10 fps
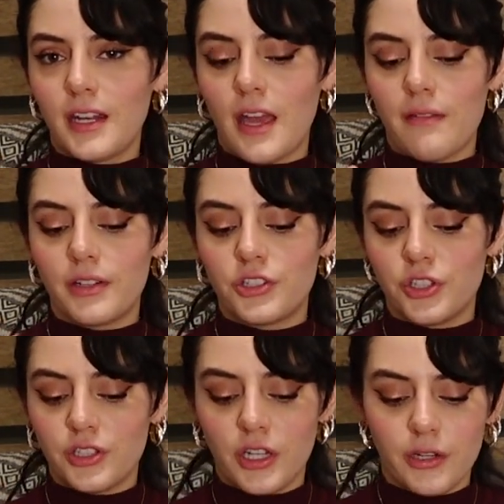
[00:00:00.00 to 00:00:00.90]
and have it
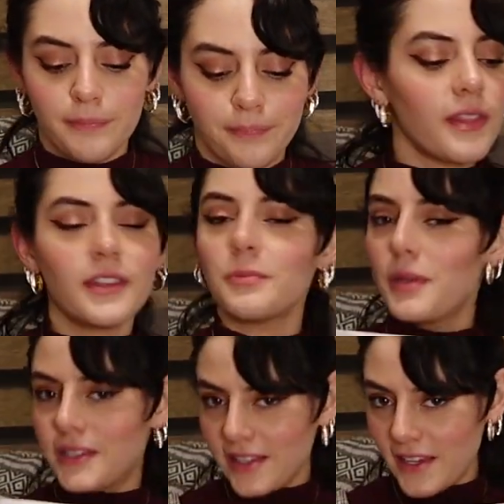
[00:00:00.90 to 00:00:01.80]
just here. This
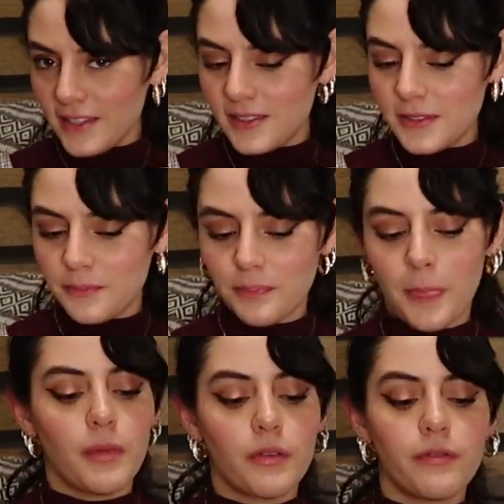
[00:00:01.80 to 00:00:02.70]
pencil case
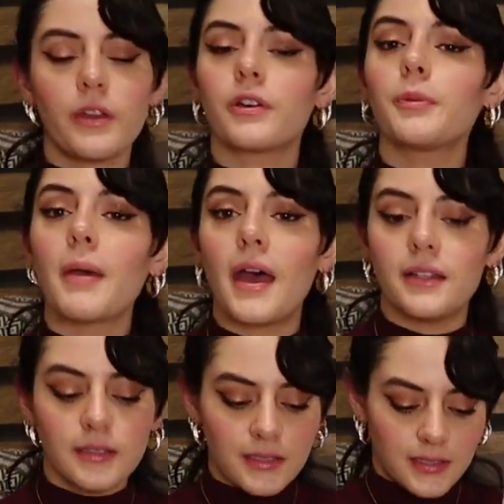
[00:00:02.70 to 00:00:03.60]
with my favorite
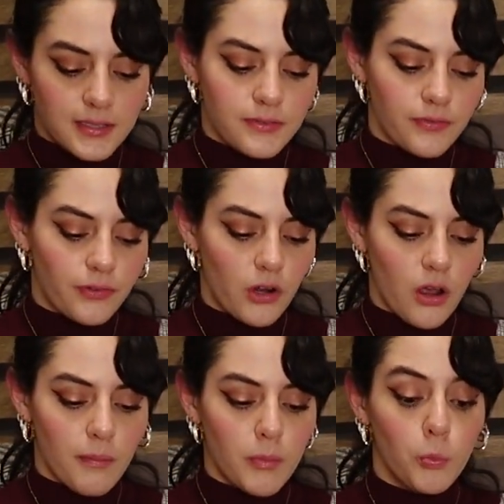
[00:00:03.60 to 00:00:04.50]
pens
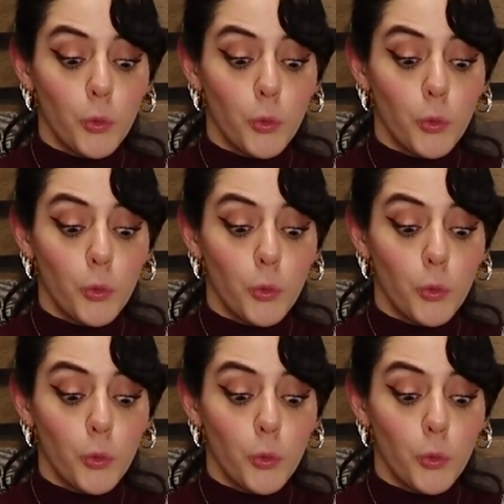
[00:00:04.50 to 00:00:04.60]
from